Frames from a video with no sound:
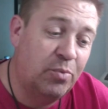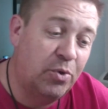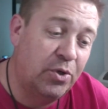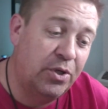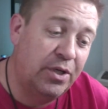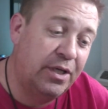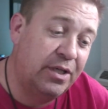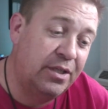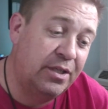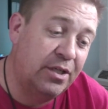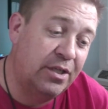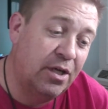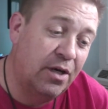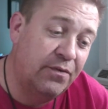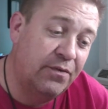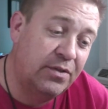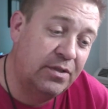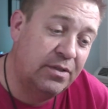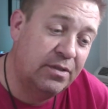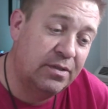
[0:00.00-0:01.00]
put it in the
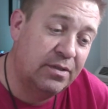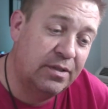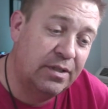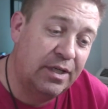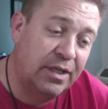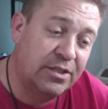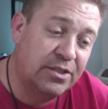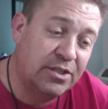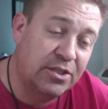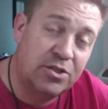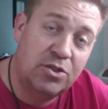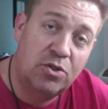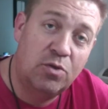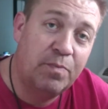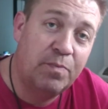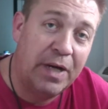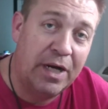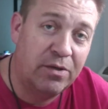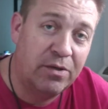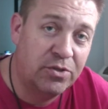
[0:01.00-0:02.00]
oven. It's a two
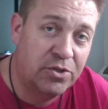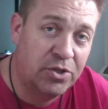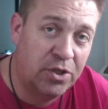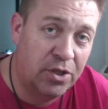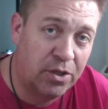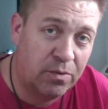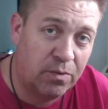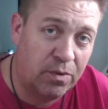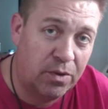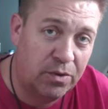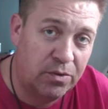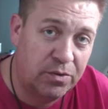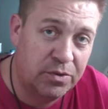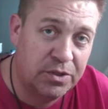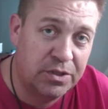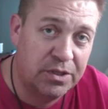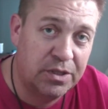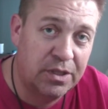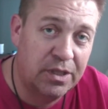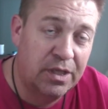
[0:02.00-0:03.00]
pound chuck
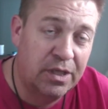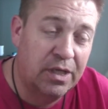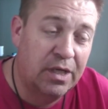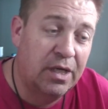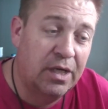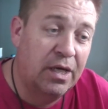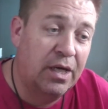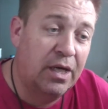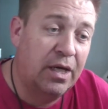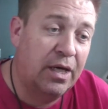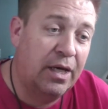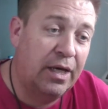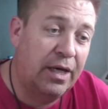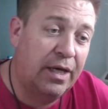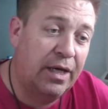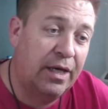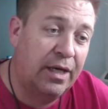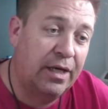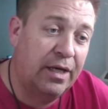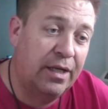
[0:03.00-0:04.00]
roast.
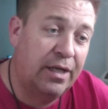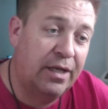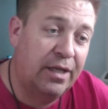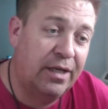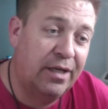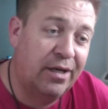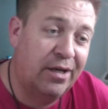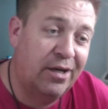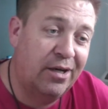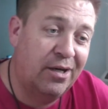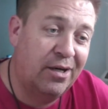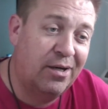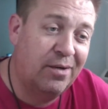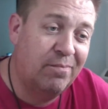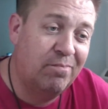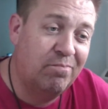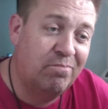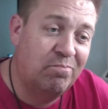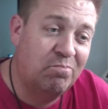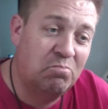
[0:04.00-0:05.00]
And
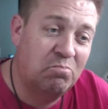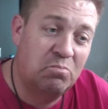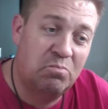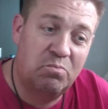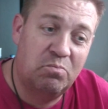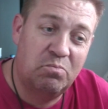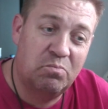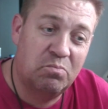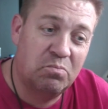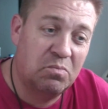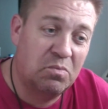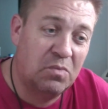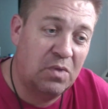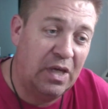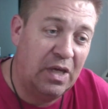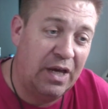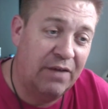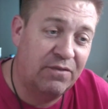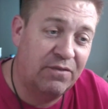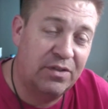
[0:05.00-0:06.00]
um,
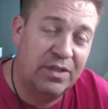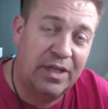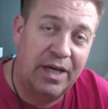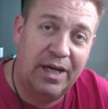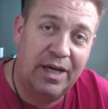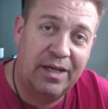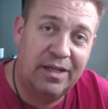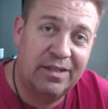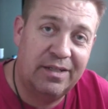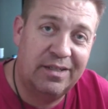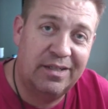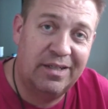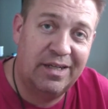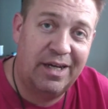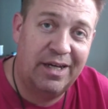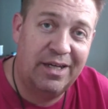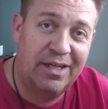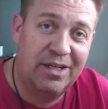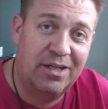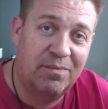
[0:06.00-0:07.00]
after that,
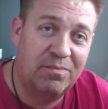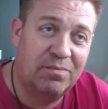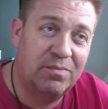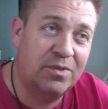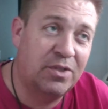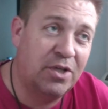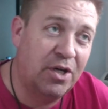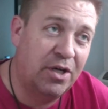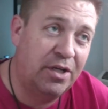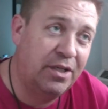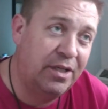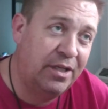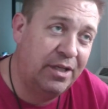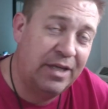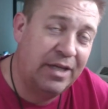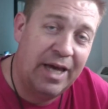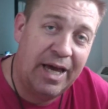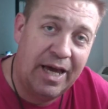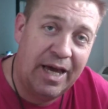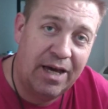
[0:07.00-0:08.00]
I end up cutting it
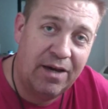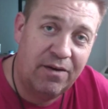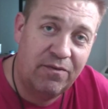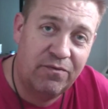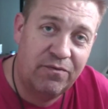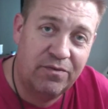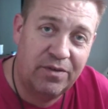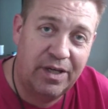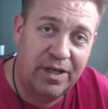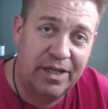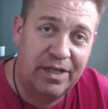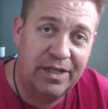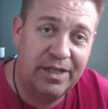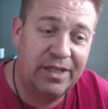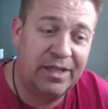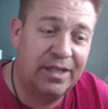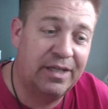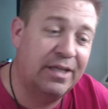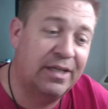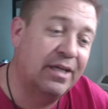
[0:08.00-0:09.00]
in half and
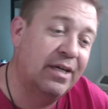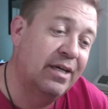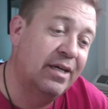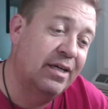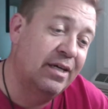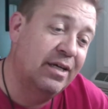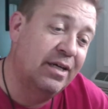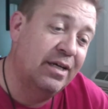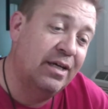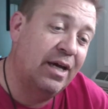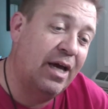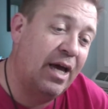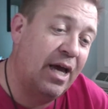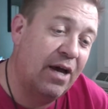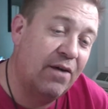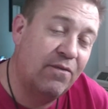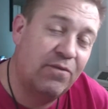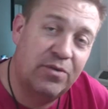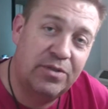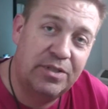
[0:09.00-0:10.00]
eating
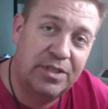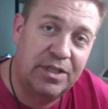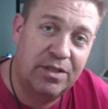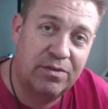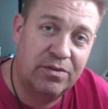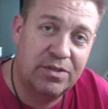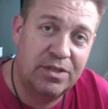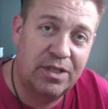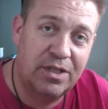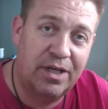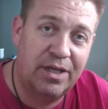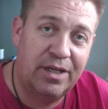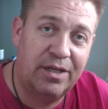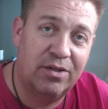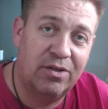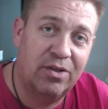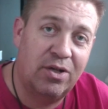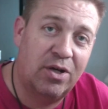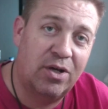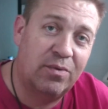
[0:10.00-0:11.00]
half for dinner tonight,
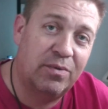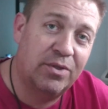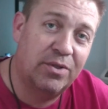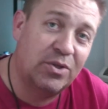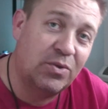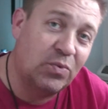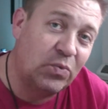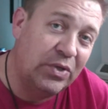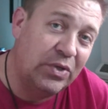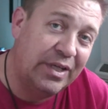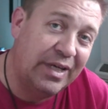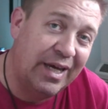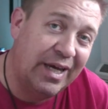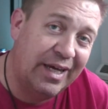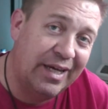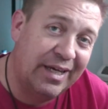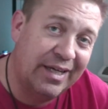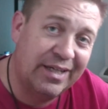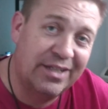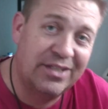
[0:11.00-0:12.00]
along with three
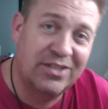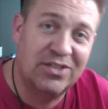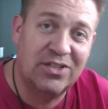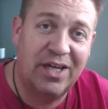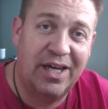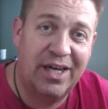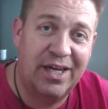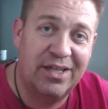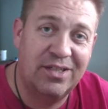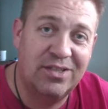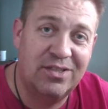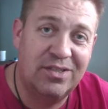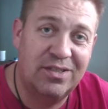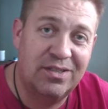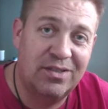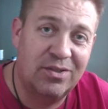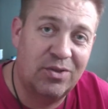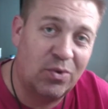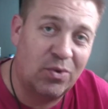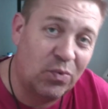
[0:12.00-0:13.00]
eggs and
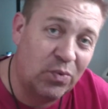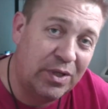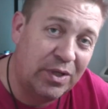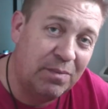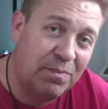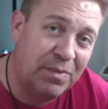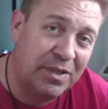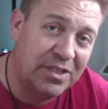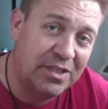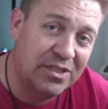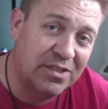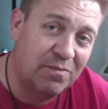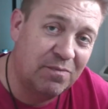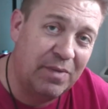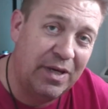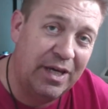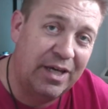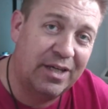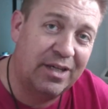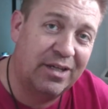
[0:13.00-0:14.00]
three pieces of
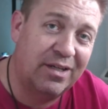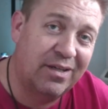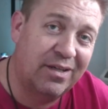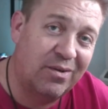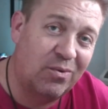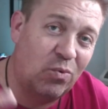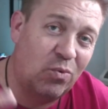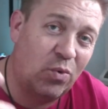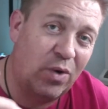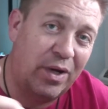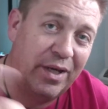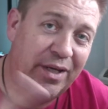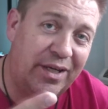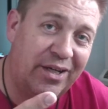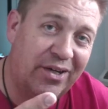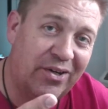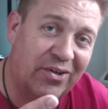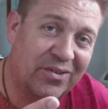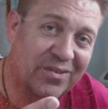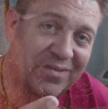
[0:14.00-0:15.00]
bacon right
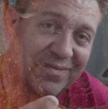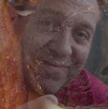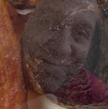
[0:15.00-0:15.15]
here.